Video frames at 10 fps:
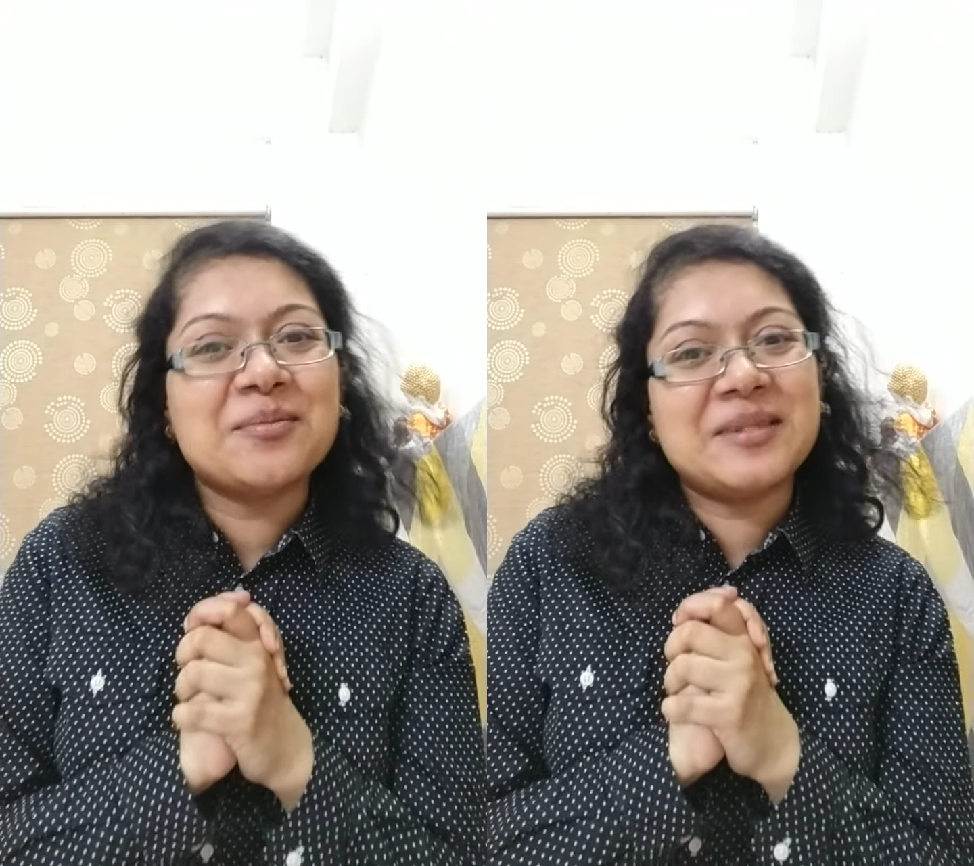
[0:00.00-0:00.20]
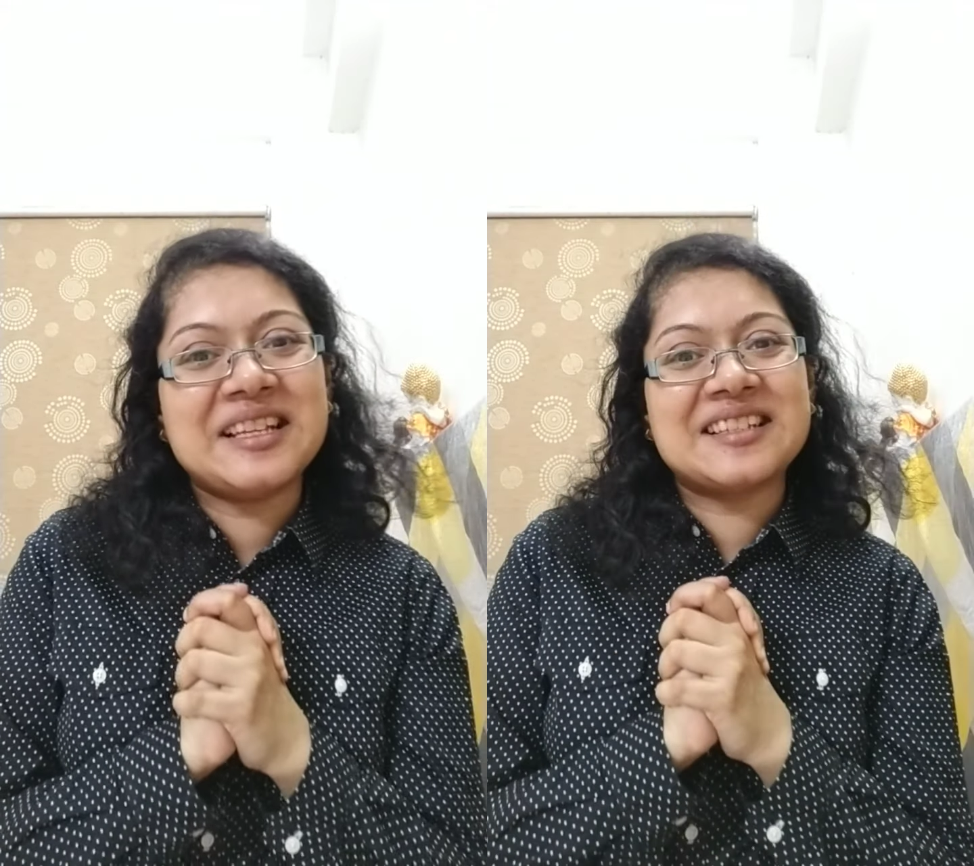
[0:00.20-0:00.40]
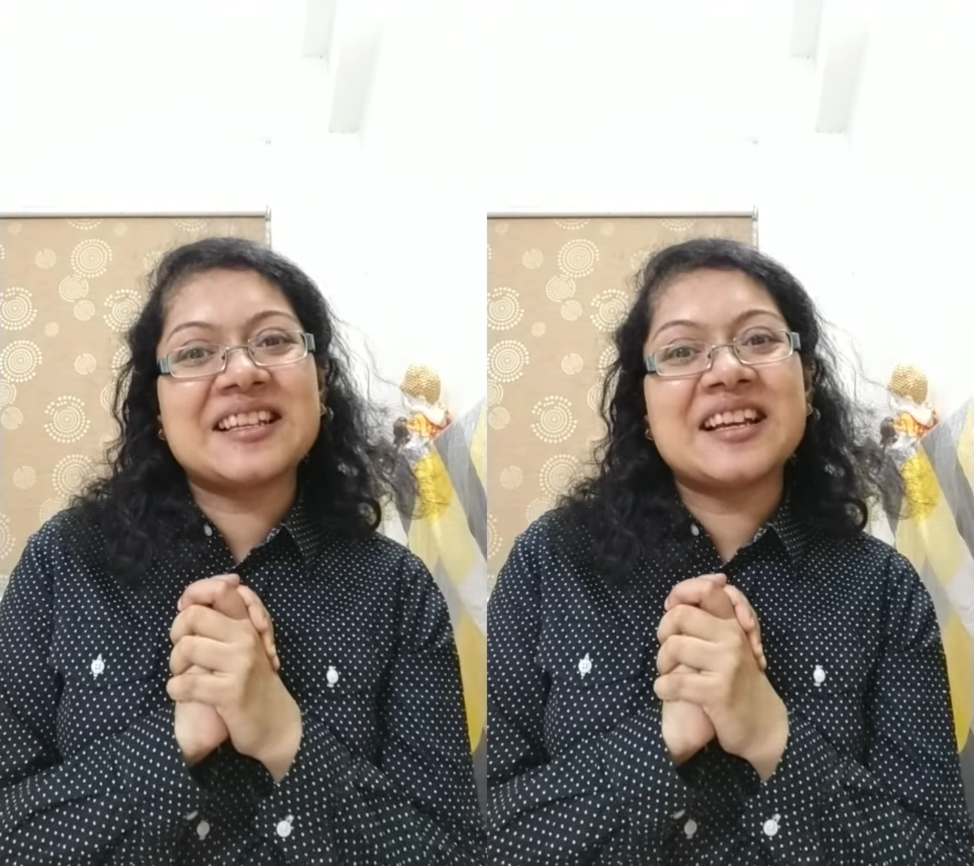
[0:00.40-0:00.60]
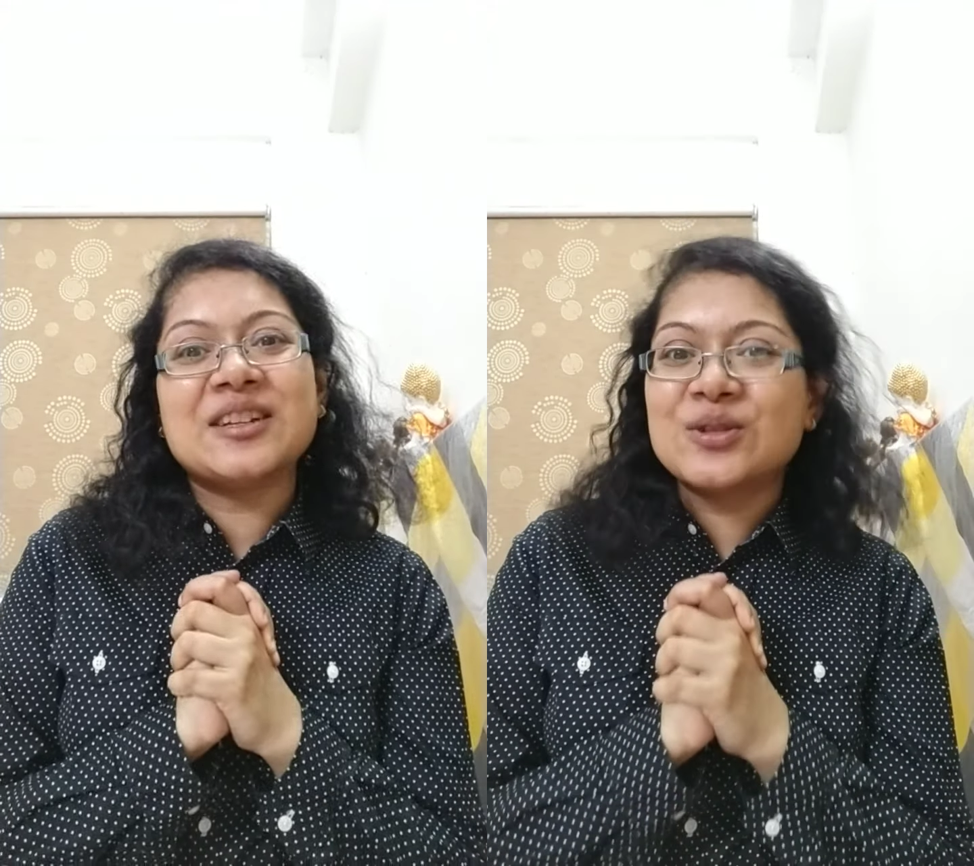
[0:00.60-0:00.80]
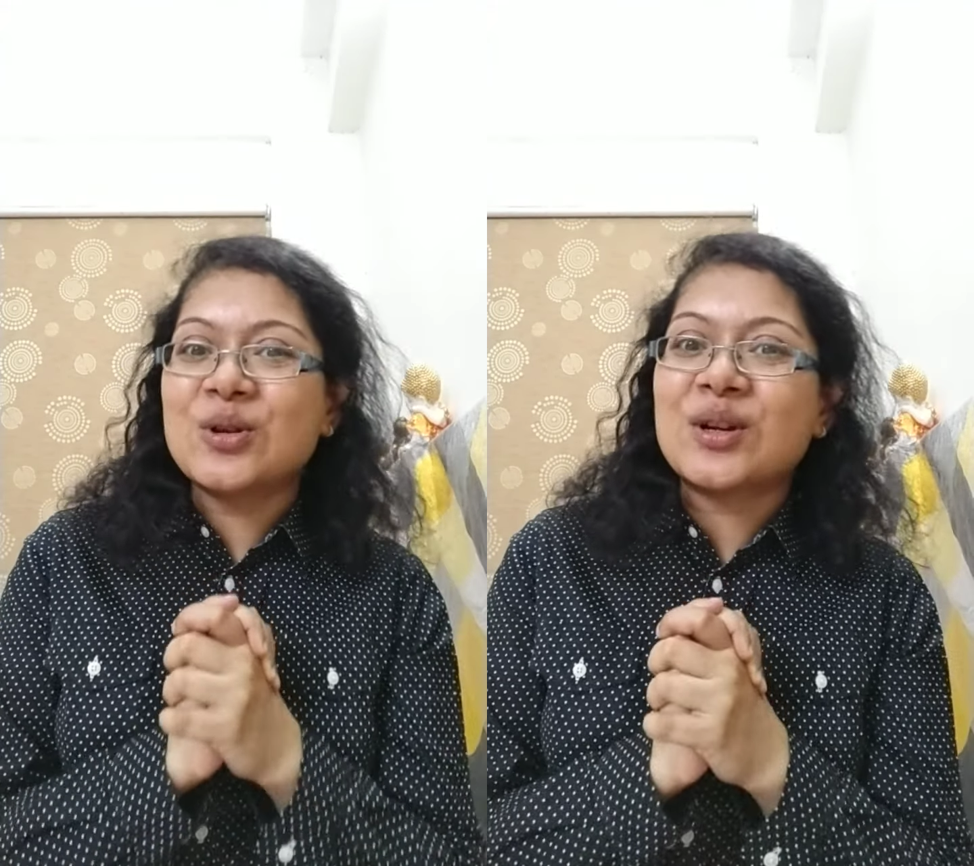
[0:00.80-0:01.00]
please
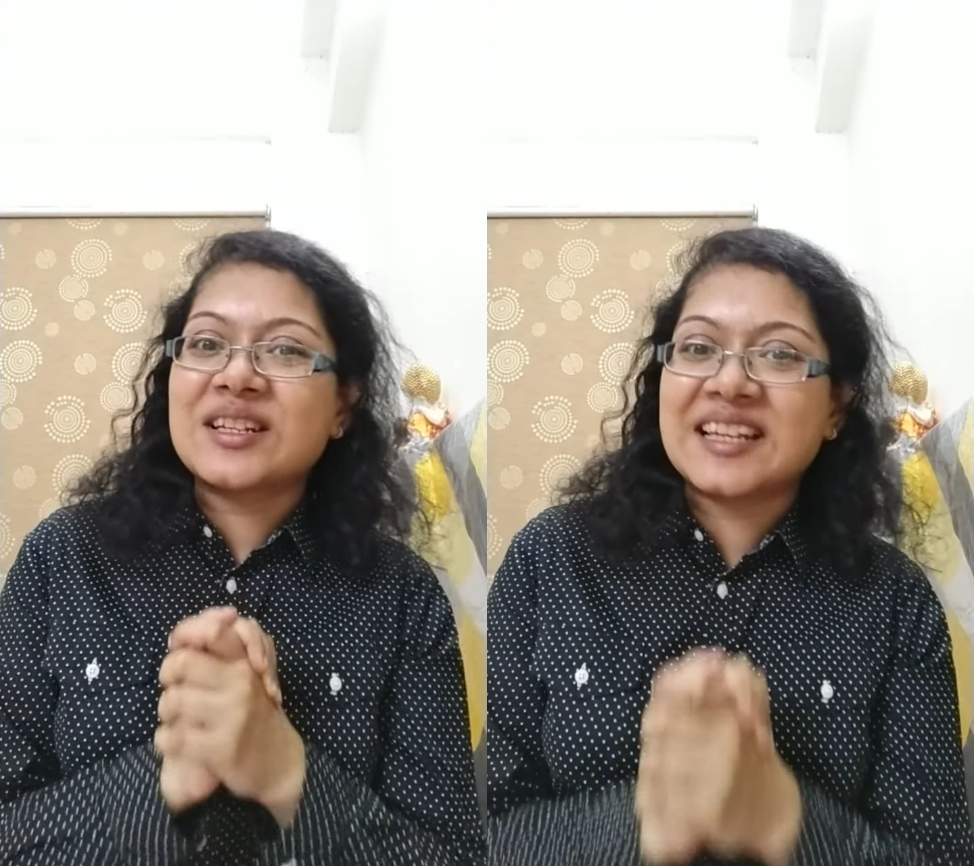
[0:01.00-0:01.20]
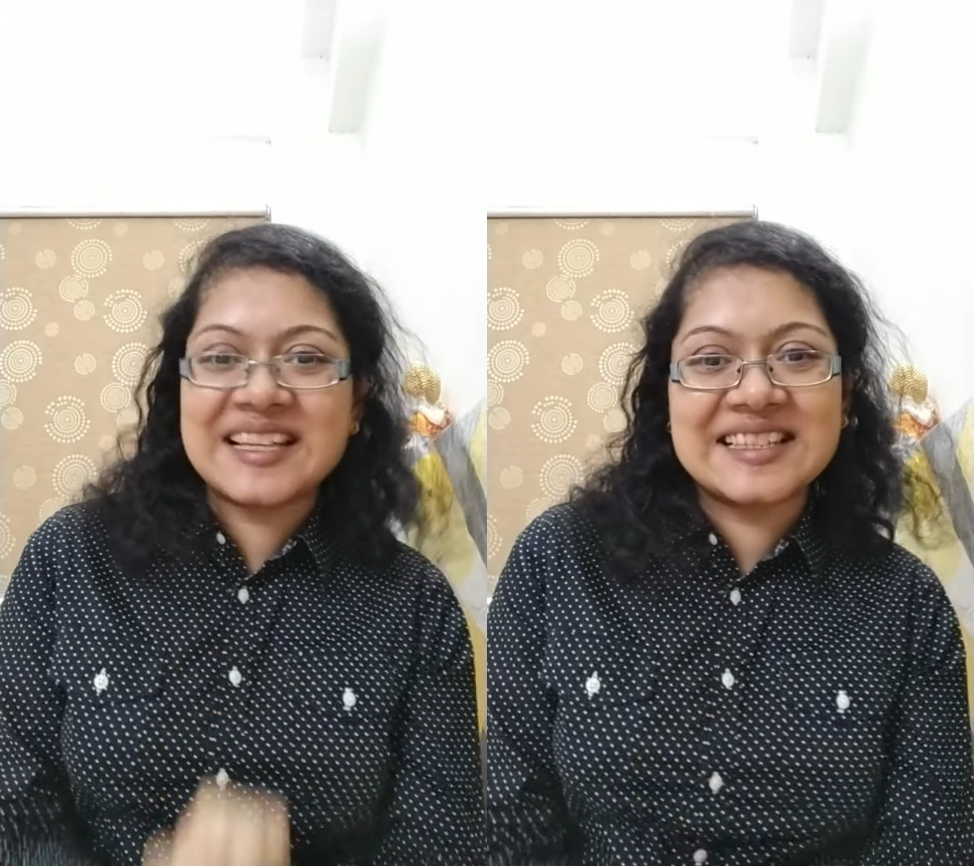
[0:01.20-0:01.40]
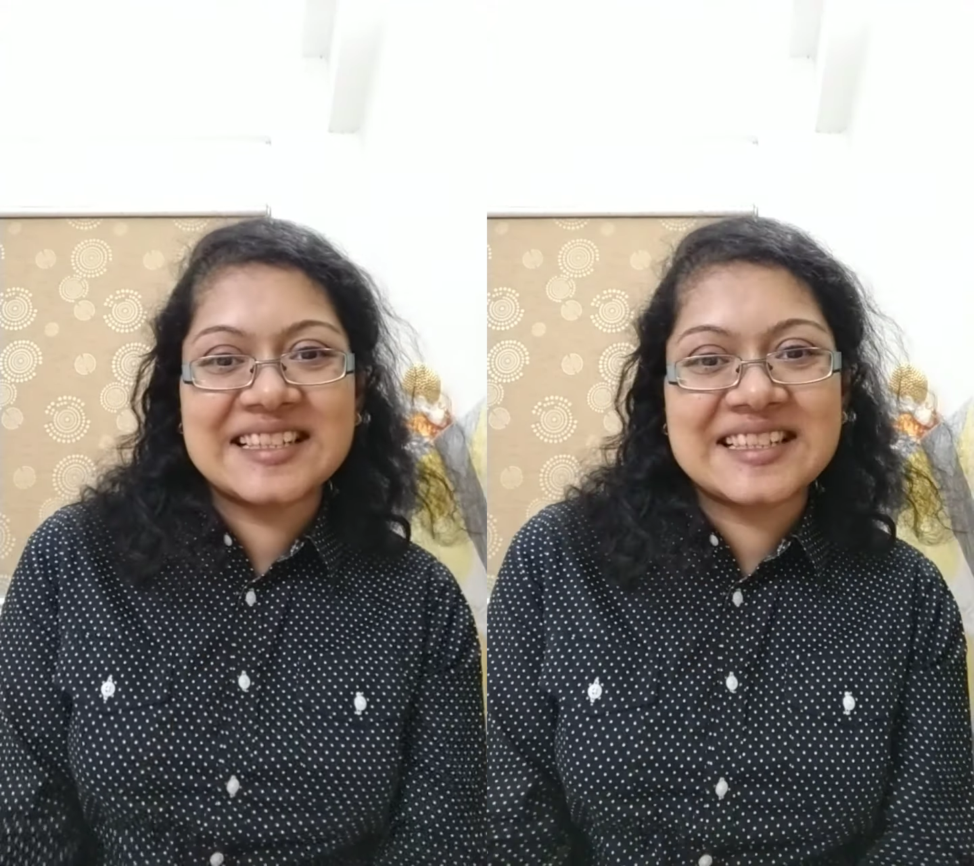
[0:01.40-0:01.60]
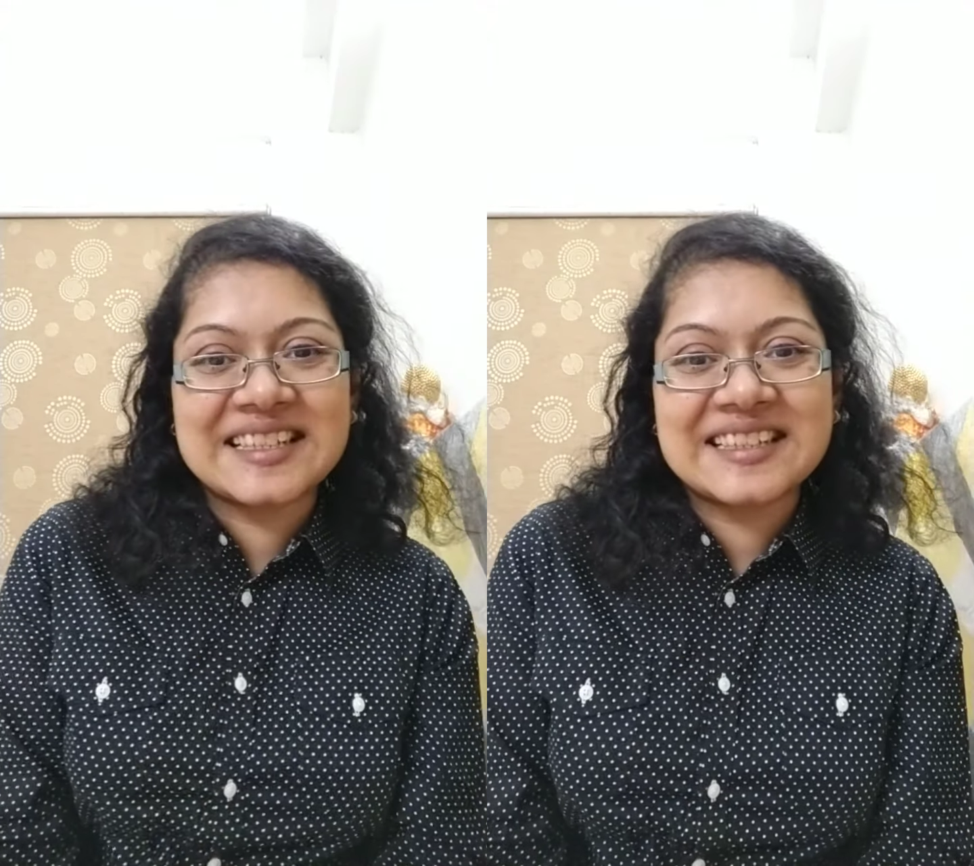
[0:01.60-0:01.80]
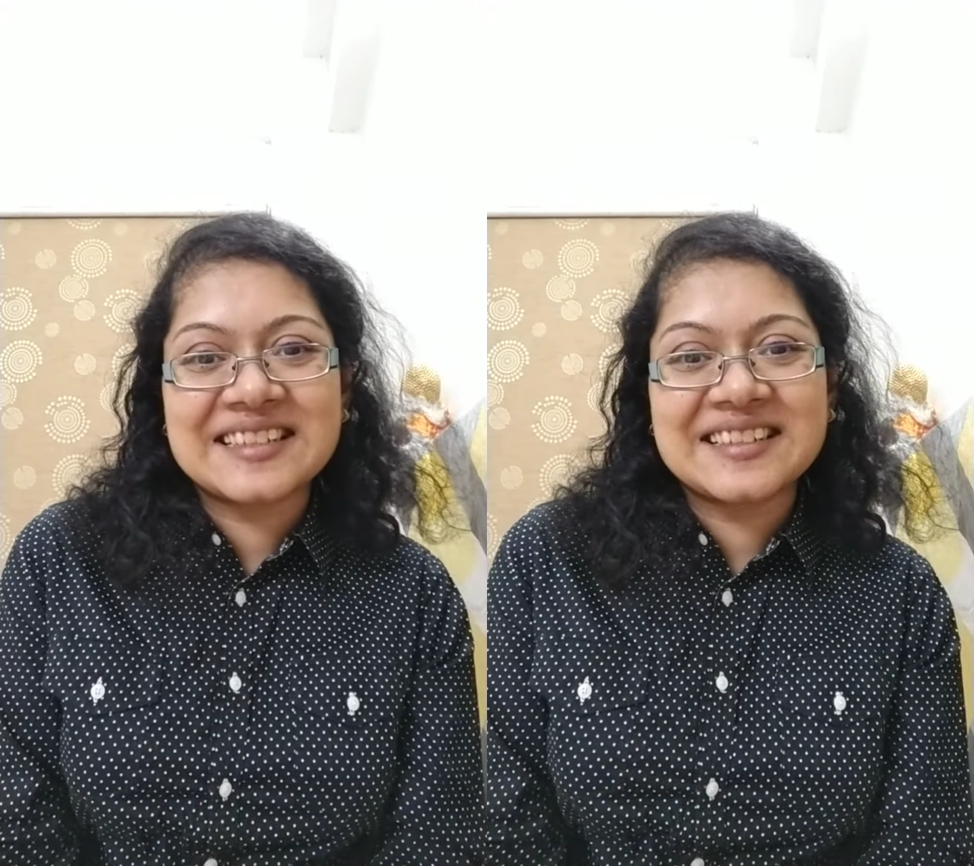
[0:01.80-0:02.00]
do not
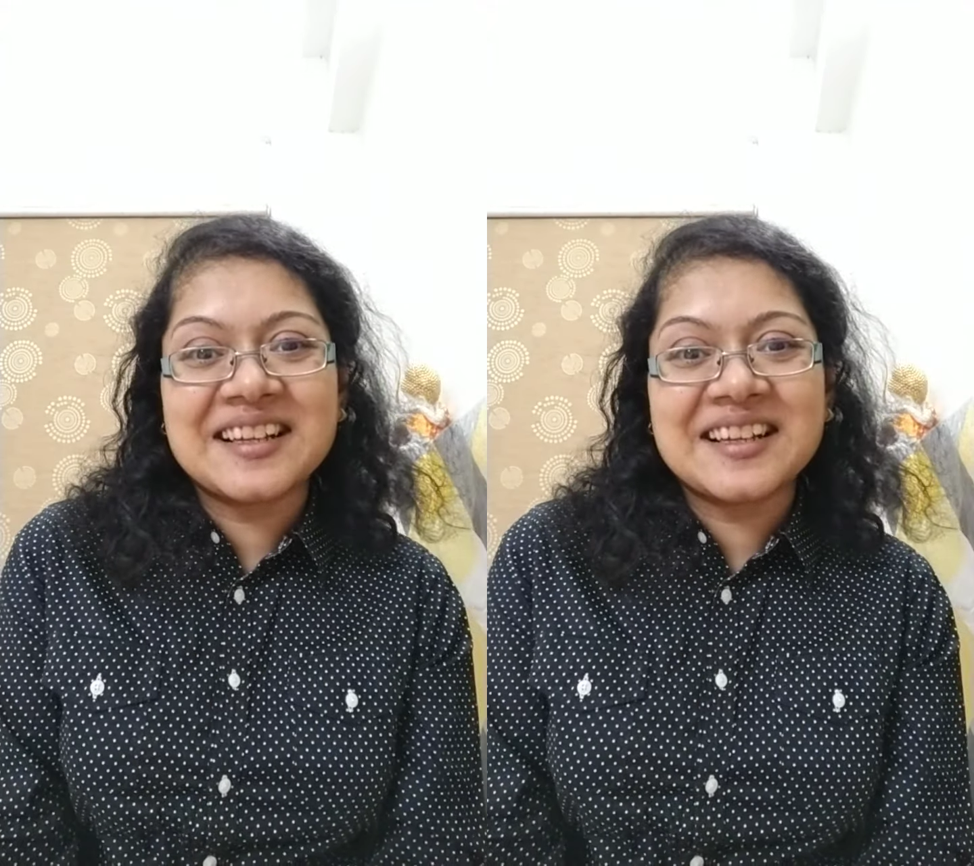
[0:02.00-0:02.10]
hesitate